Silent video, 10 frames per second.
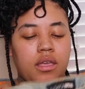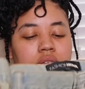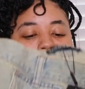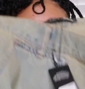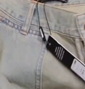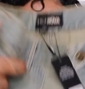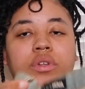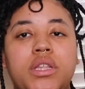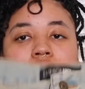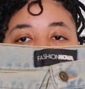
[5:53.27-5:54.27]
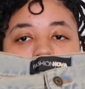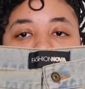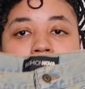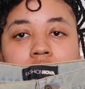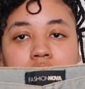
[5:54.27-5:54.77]
is really
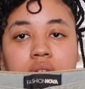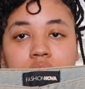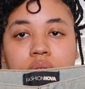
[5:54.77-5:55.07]
thin in the